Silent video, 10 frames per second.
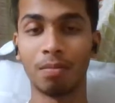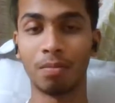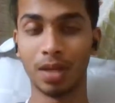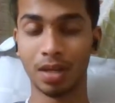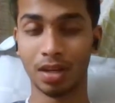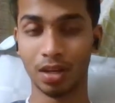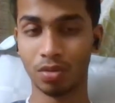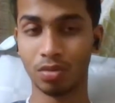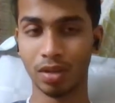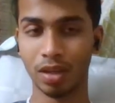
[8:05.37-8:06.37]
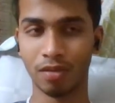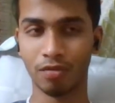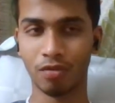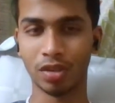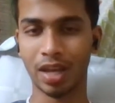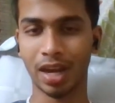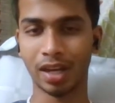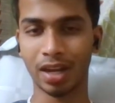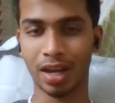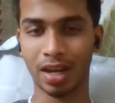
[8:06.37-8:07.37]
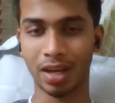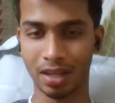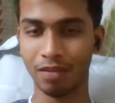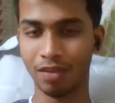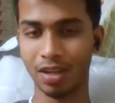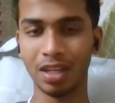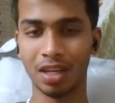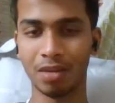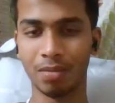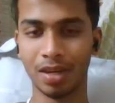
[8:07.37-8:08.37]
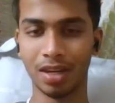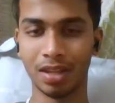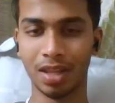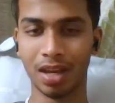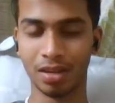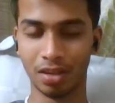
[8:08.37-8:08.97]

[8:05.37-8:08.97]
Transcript: But, if for that, even he recommended that